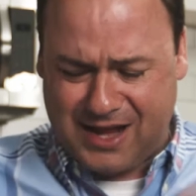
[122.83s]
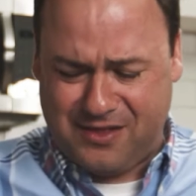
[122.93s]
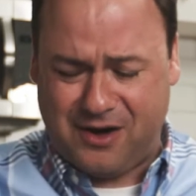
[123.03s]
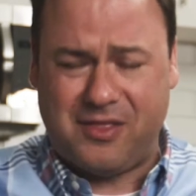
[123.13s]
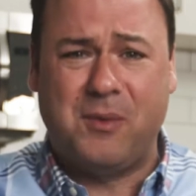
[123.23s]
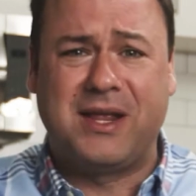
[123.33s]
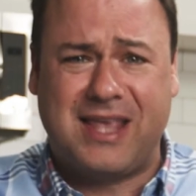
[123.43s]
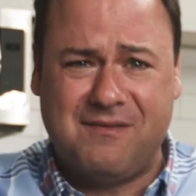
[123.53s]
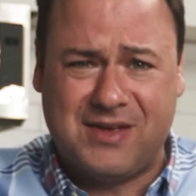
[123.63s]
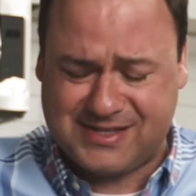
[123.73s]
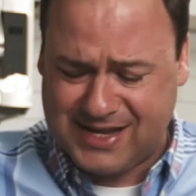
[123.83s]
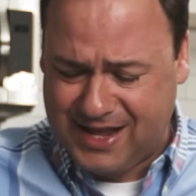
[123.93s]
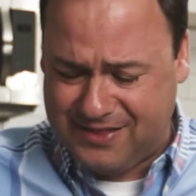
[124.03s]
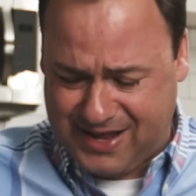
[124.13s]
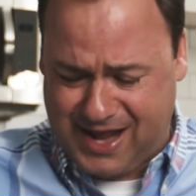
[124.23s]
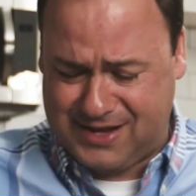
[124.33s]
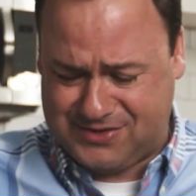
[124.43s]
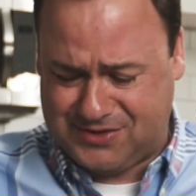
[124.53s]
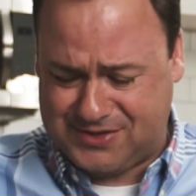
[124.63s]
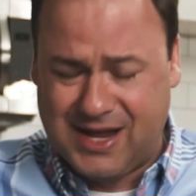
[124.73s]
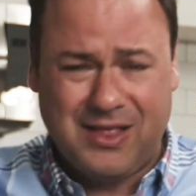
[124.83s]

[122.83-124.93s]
in there that would give us the answers.